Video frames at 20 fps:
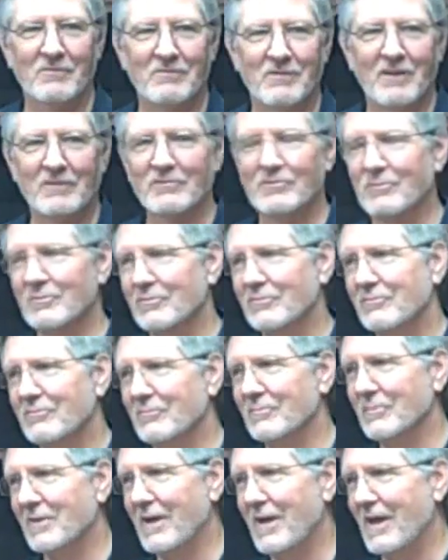vessels
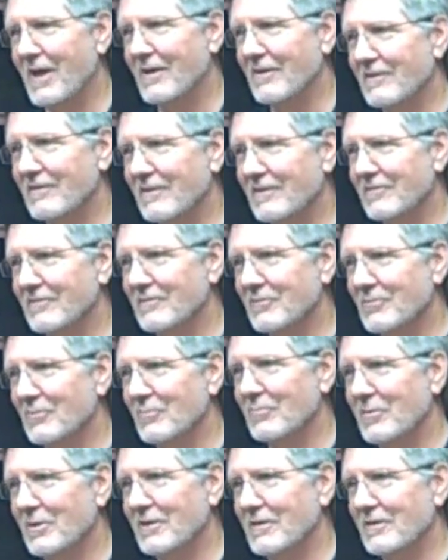from Canada as they
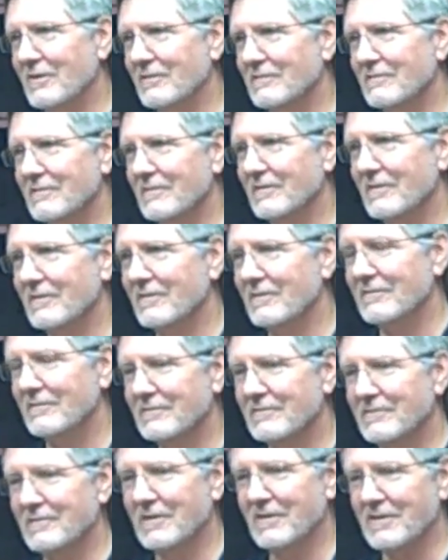were being
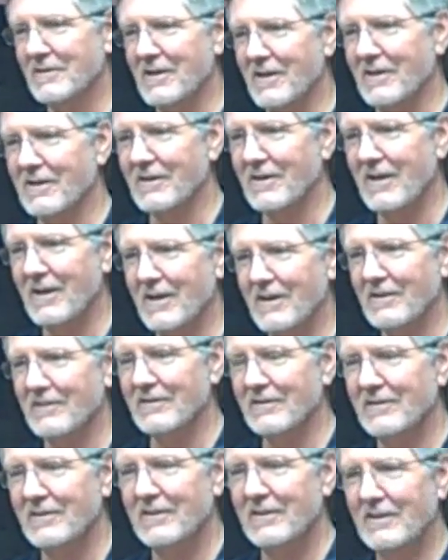kicked out of Canada.
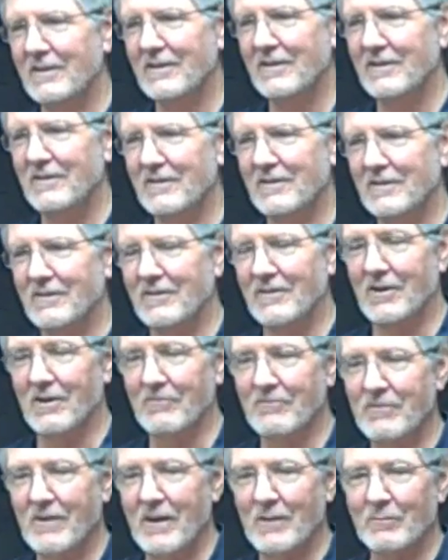Our
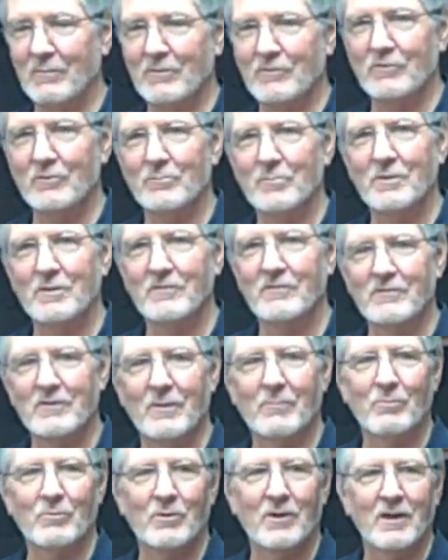families are being
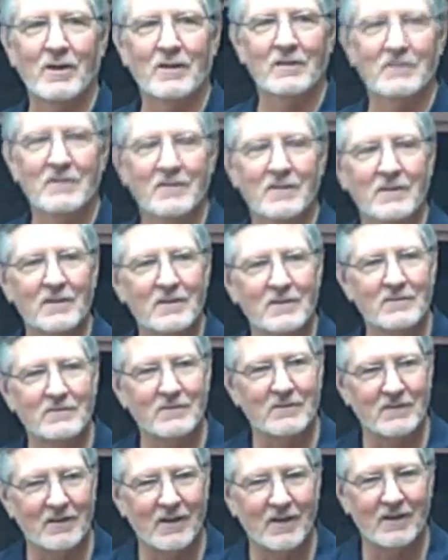separated
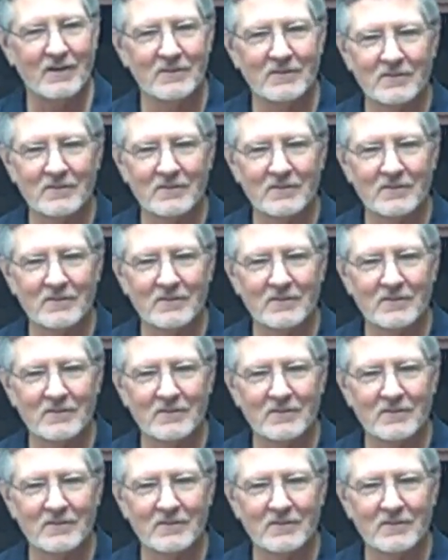today.